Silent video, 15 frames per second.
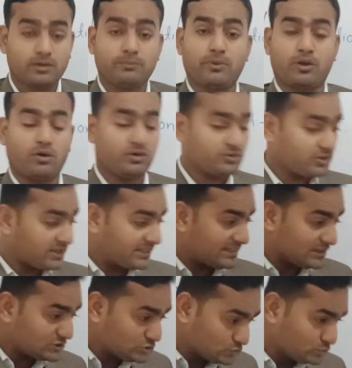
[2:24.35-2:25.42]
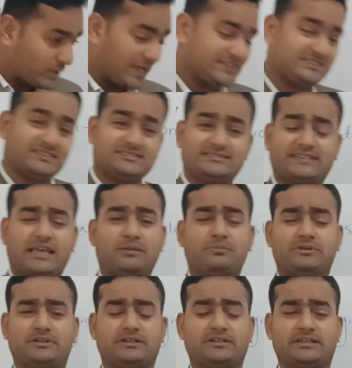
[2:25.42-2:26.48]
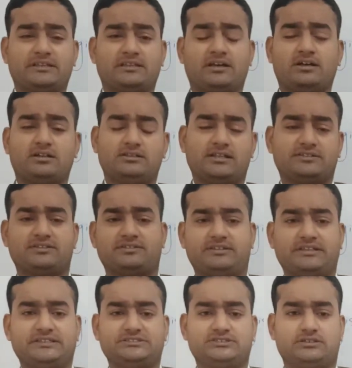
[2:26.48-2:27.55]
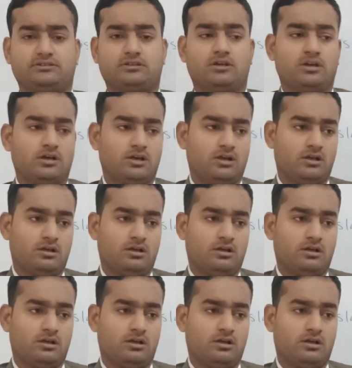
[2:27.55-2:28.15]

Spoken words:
because two actions can be done in a legislation: